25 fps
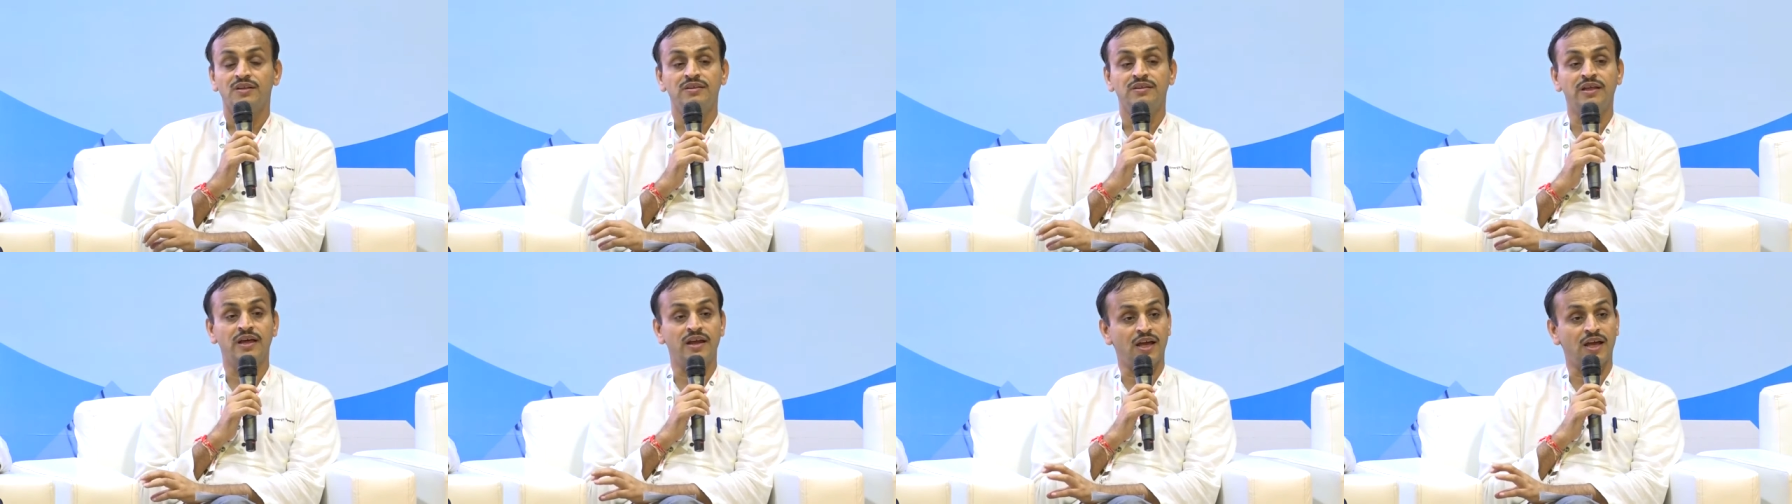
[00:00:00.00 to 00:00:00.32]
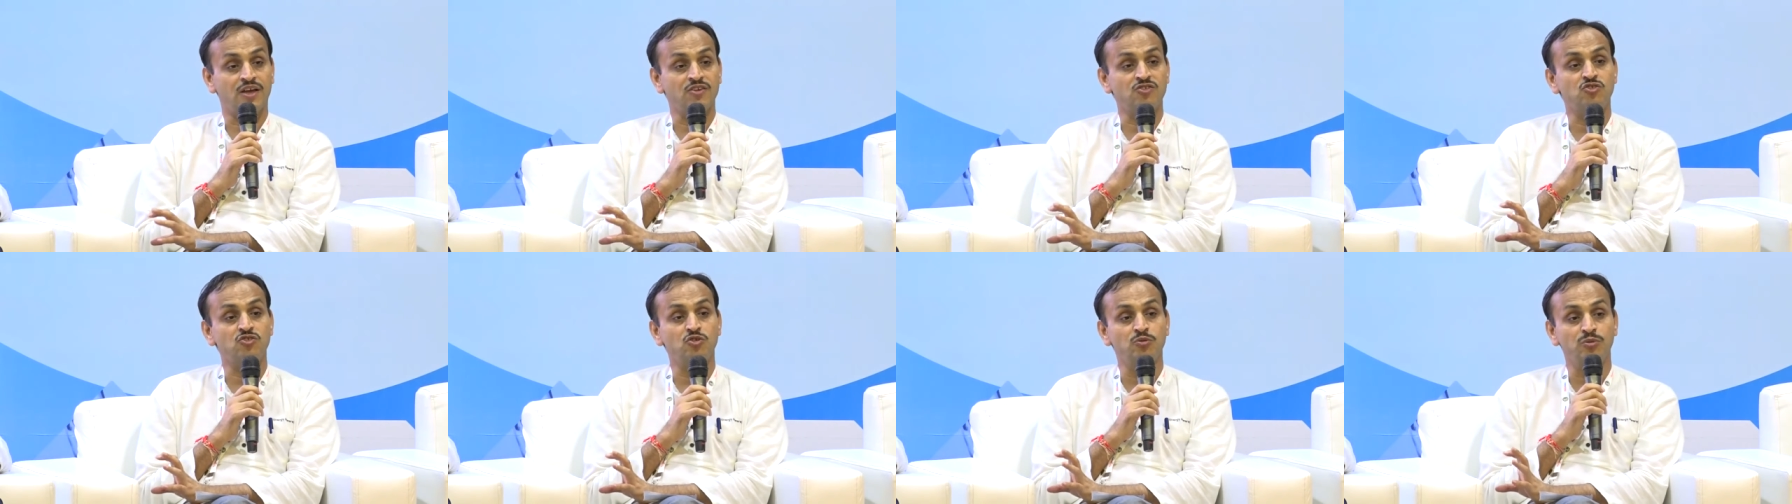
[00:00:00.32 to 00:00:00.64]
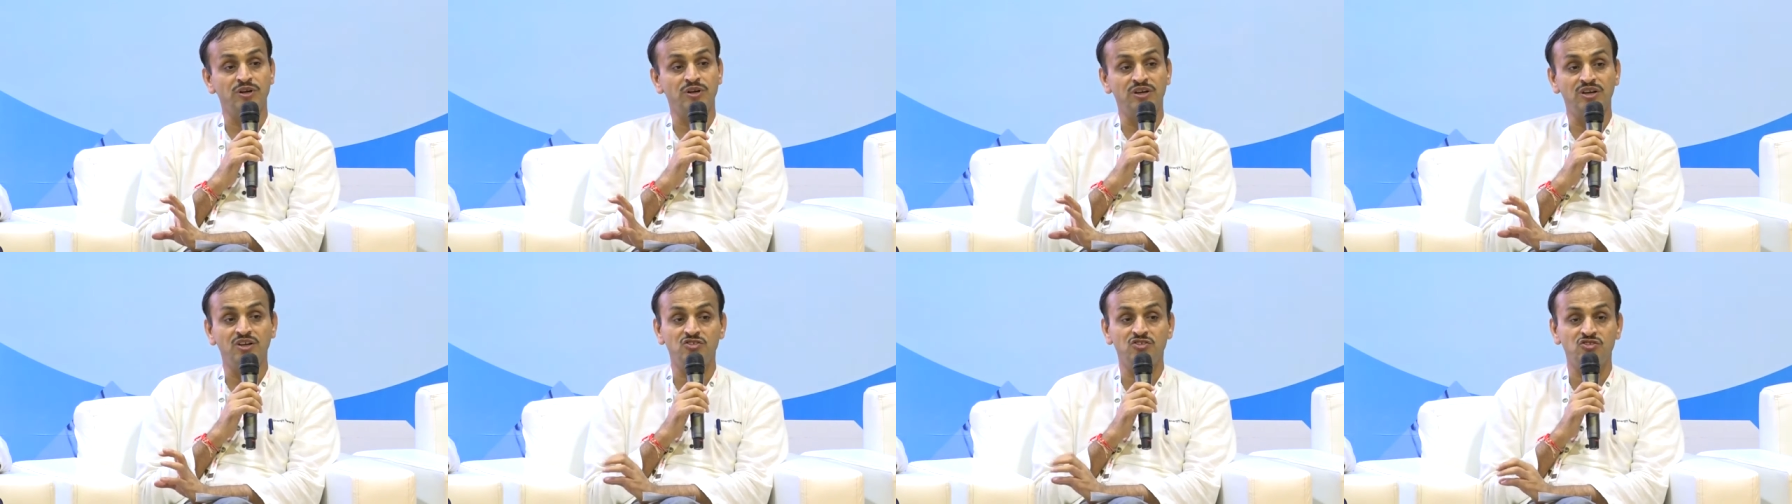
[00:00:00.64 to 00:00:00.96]
there has to
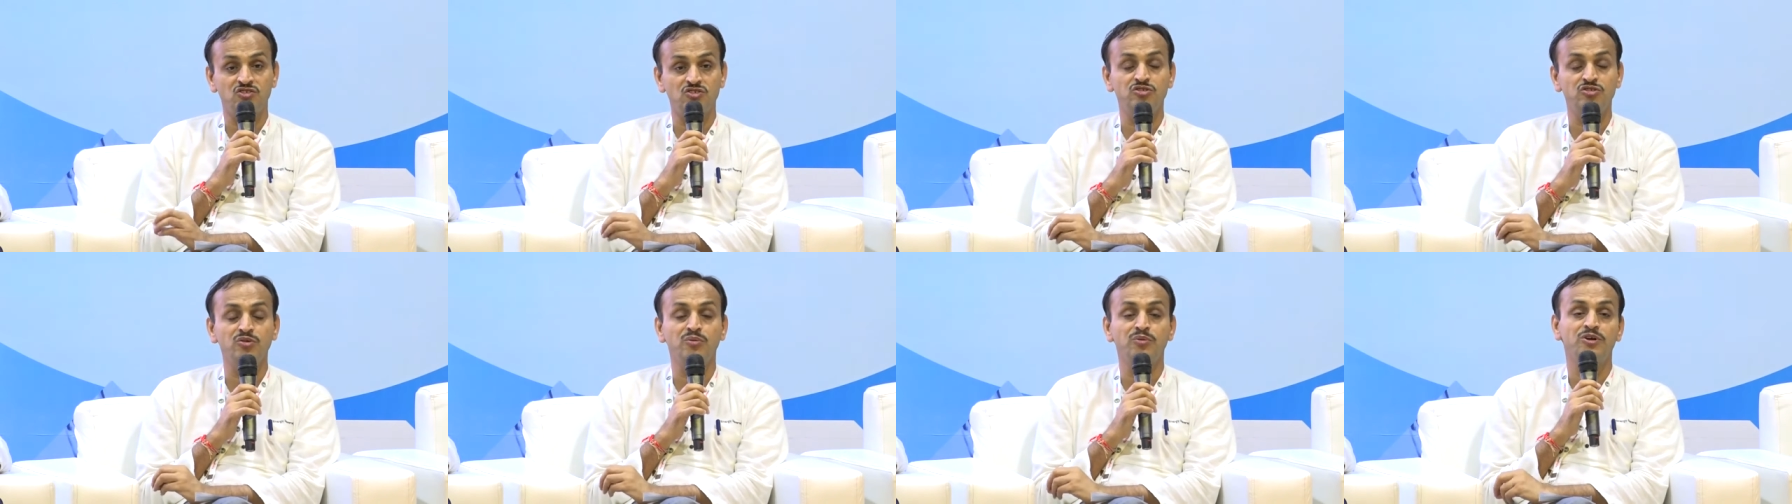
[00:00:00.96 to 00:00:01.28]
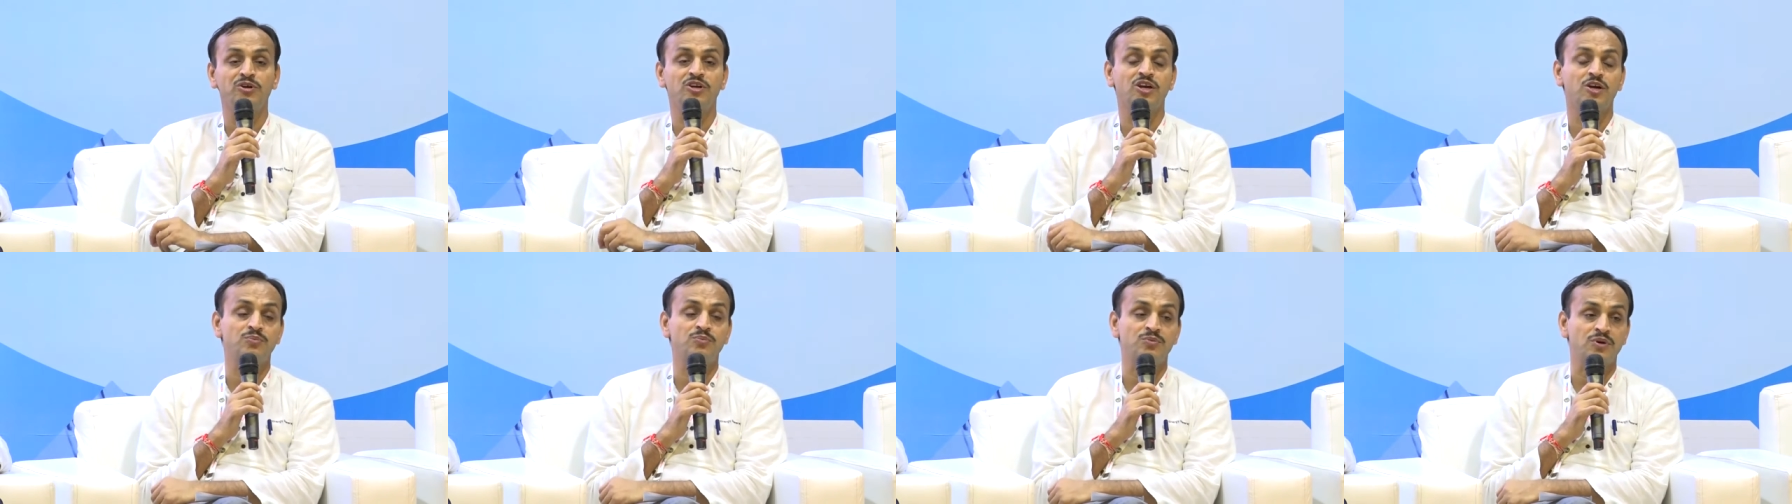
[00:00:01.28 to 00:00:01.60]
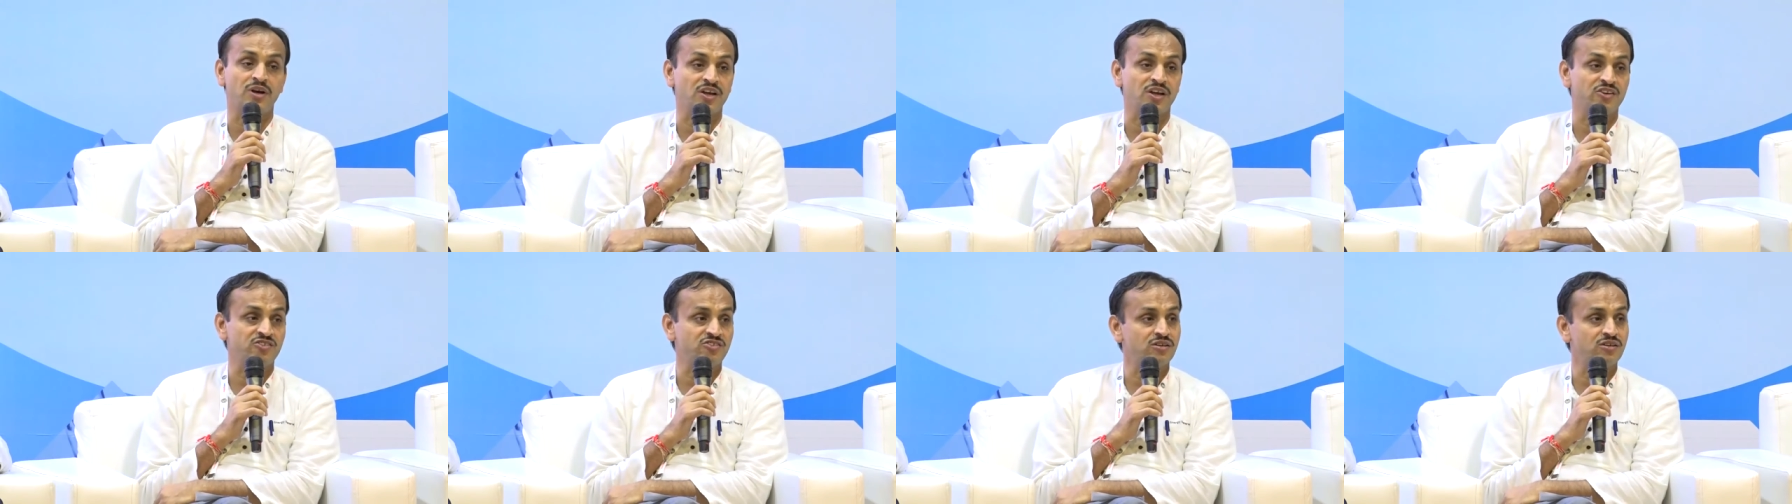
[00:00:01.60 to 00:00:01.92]
be distributed
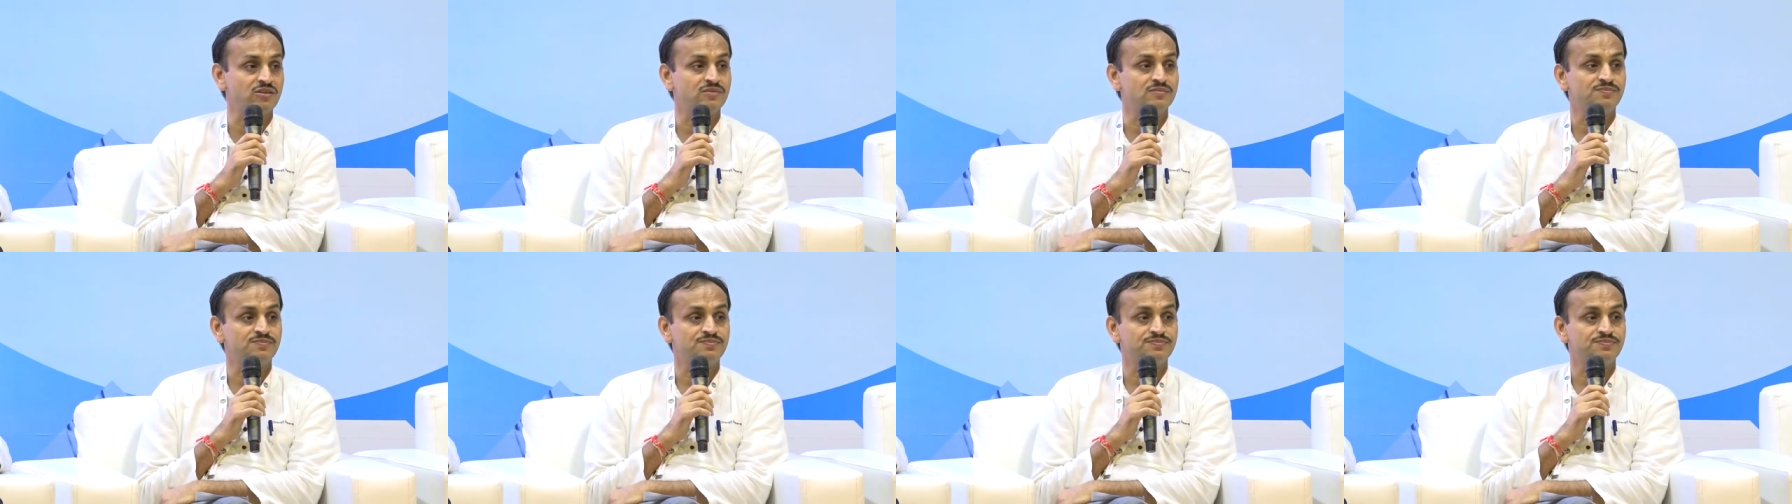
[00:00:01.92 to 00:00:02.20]
production